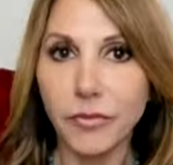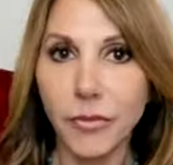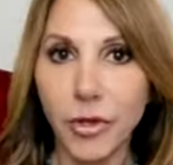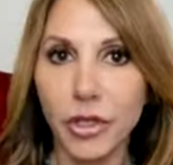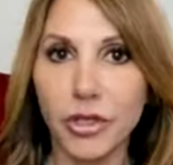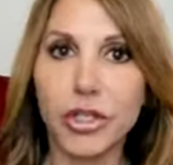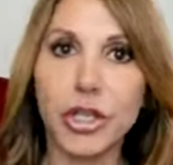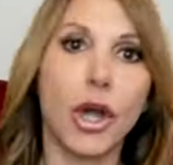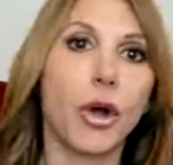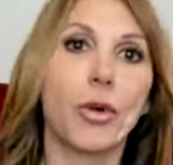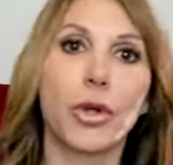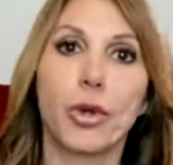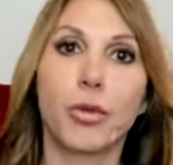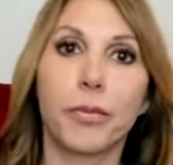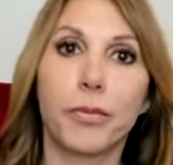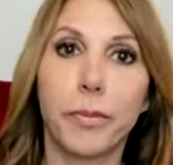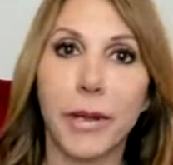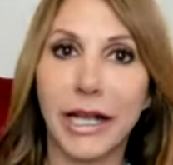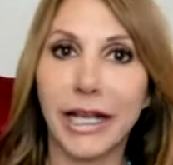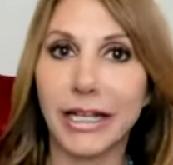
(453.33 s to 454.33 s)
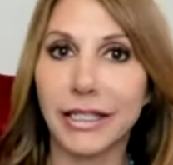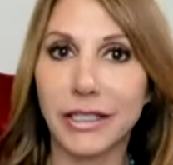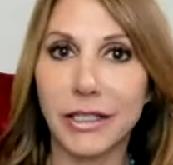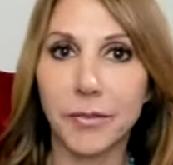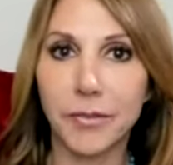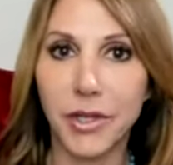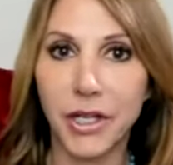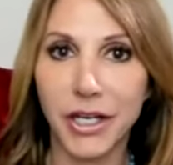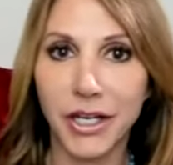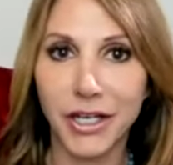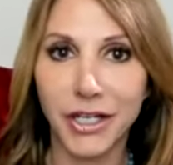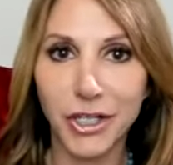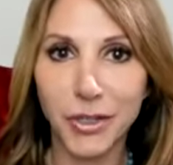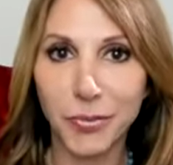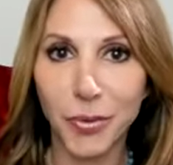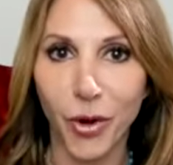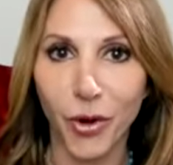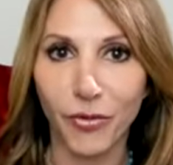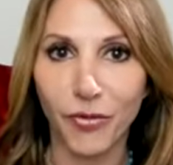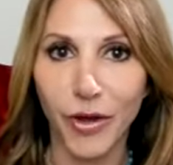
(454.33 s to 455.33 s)
So you pick out something in his
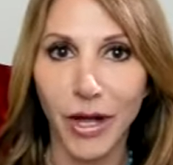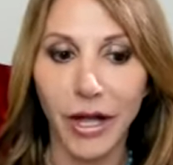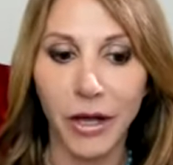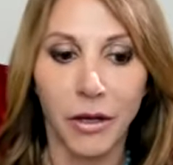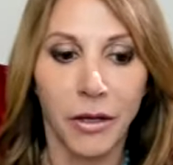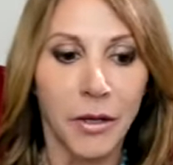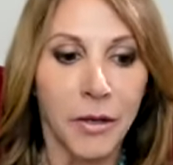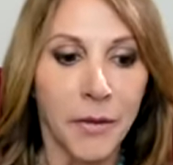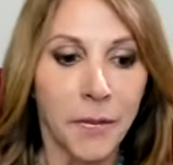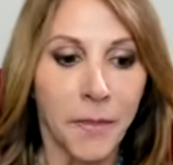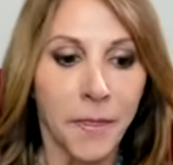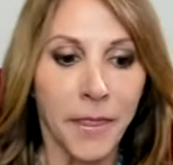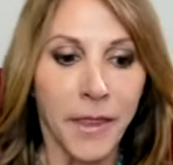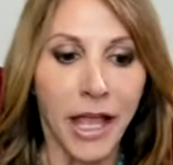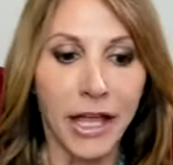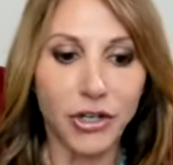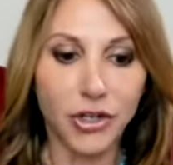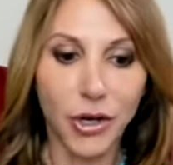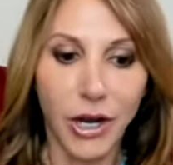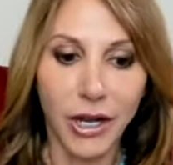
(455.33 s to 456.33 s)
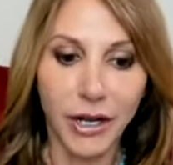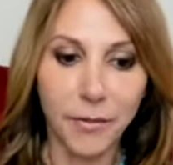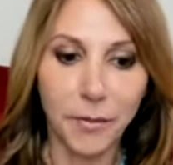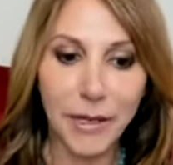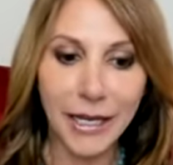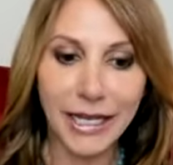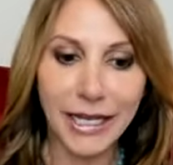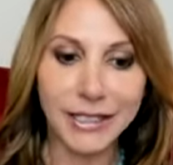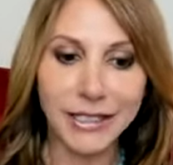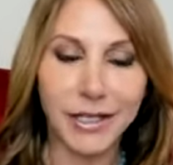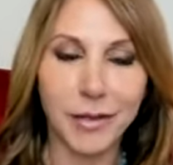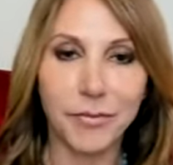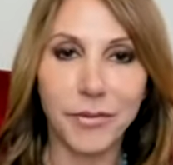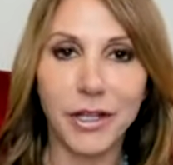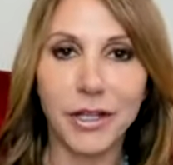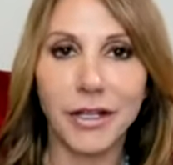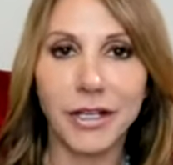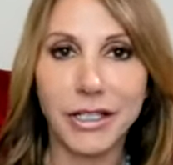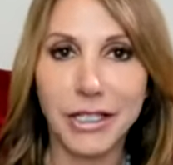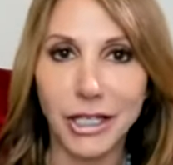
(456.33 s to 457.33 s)
profile, and try to pick out
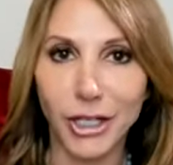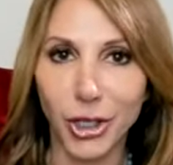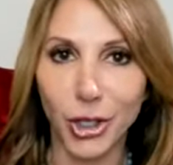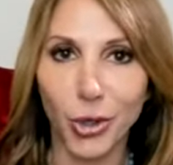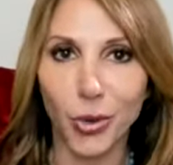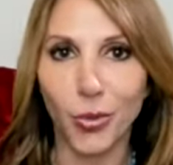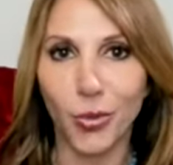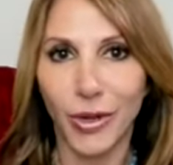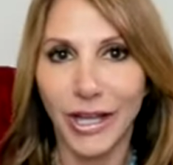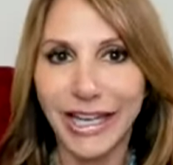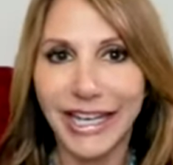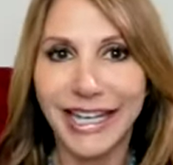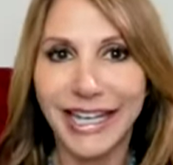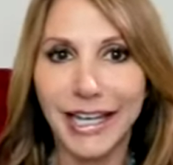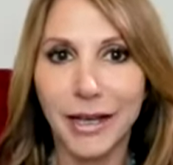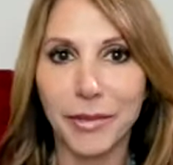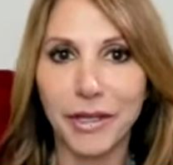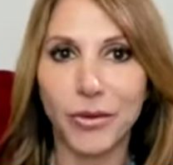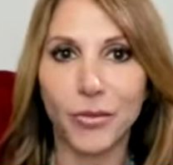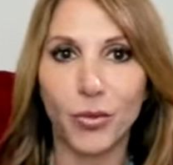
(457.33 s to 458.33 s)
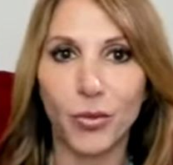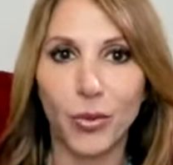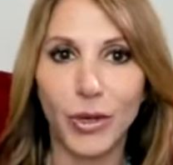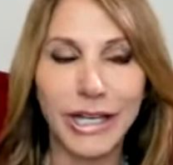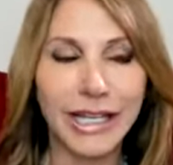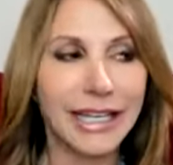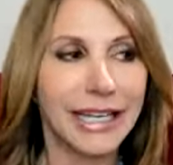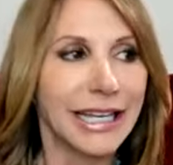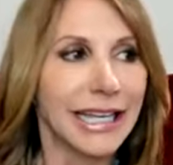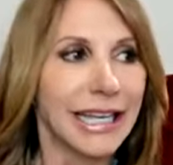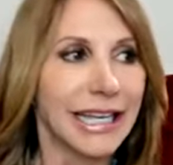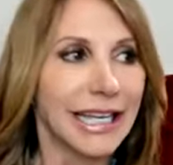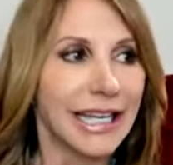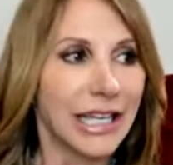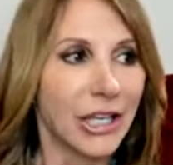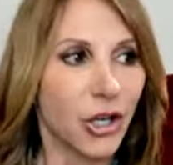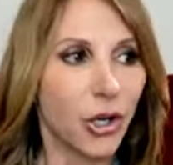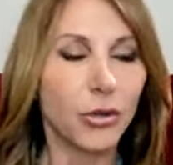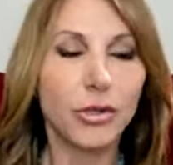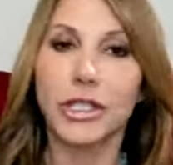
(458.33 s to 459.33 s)
something that's a little witty. I mean, wit
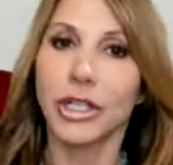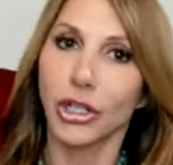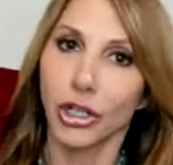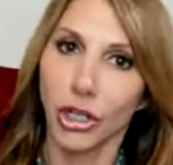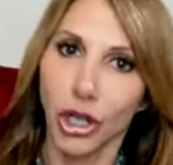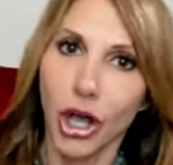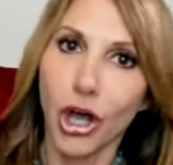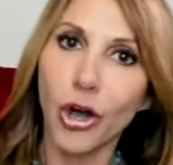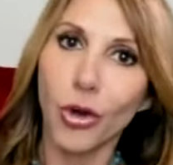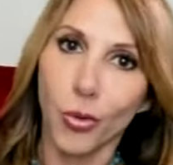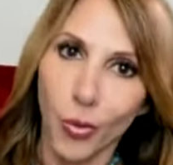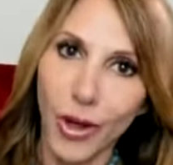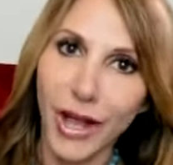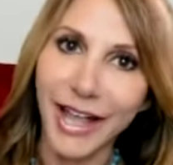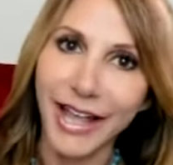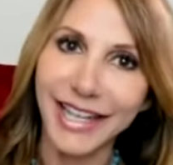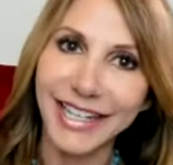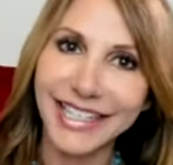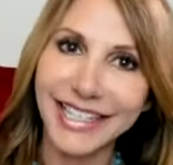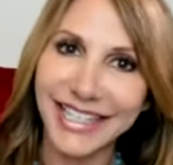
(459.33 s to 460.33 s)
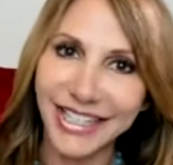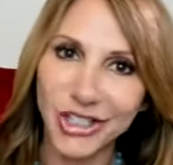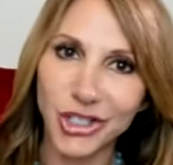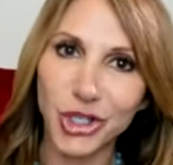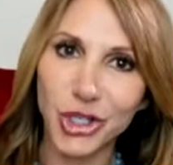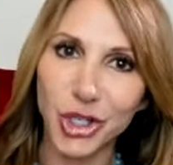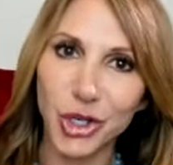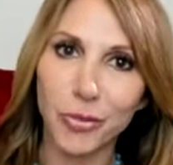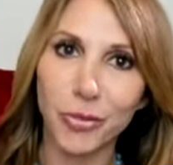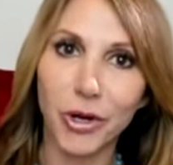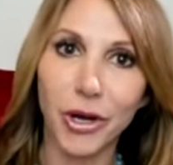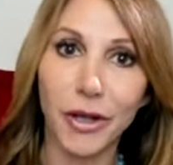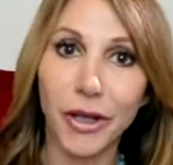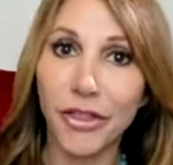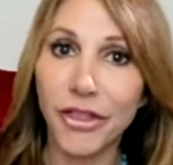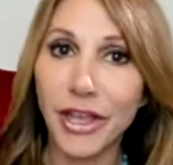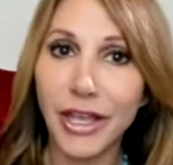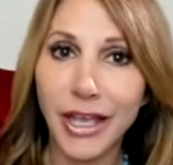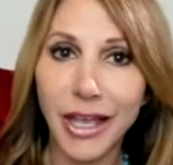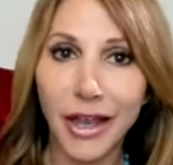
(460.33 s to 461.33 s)
goes a long way. A sense of humor. I
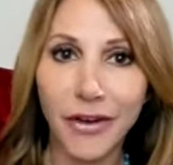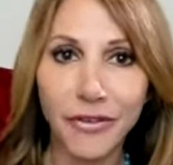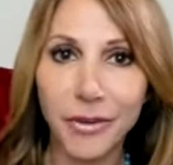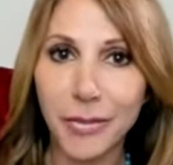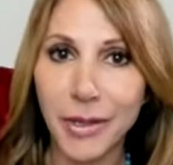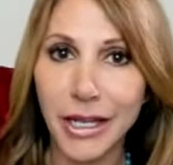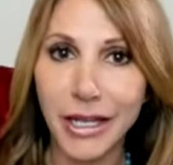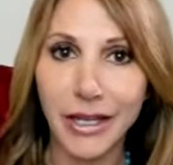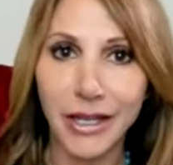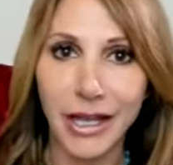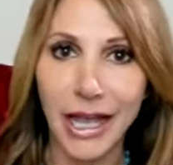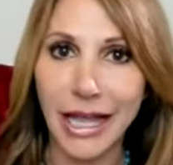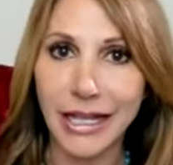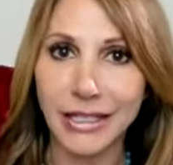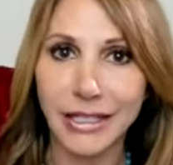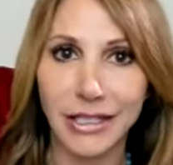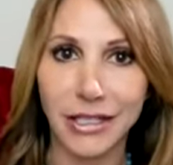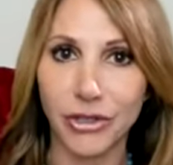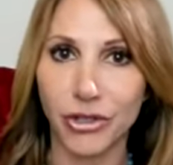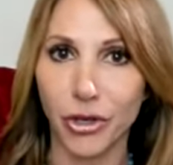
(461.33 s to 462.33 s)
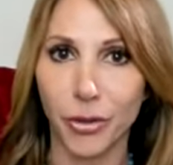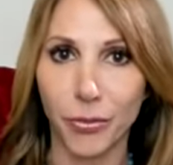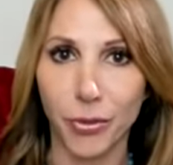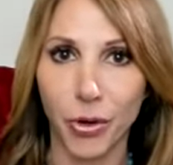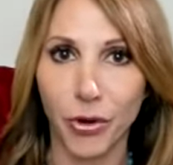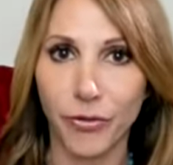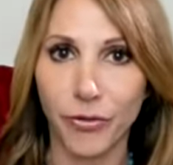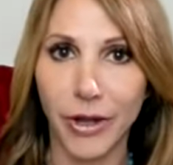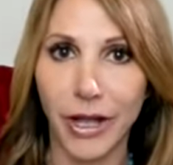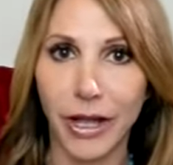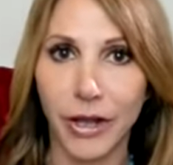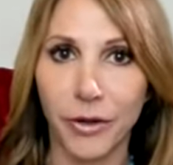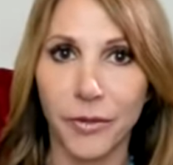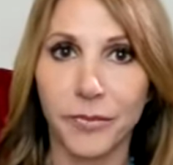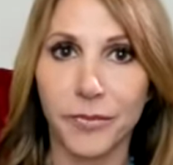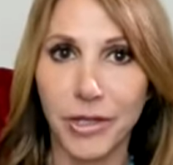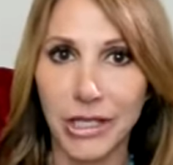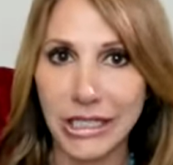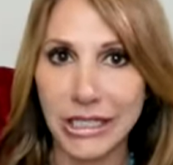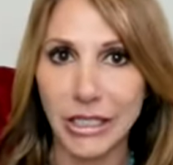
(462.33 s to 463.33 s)
think everybody has in their profile
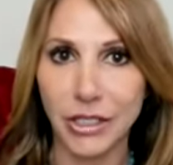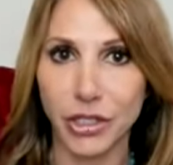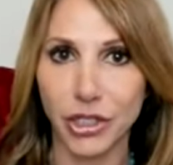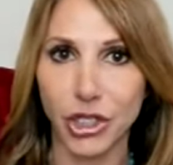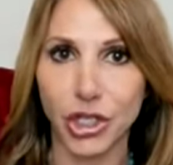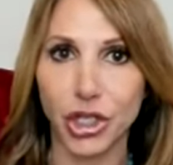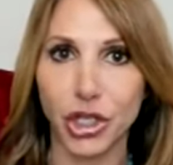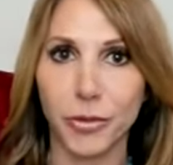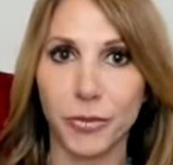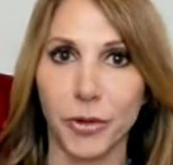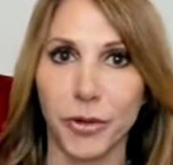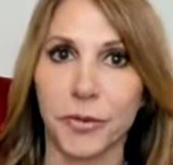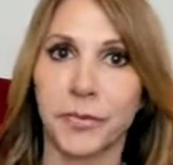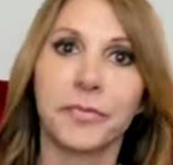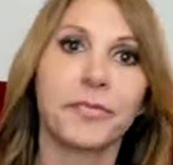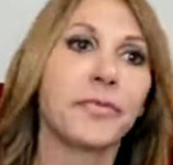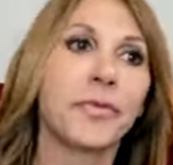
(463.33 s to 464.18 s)
a sense of humor.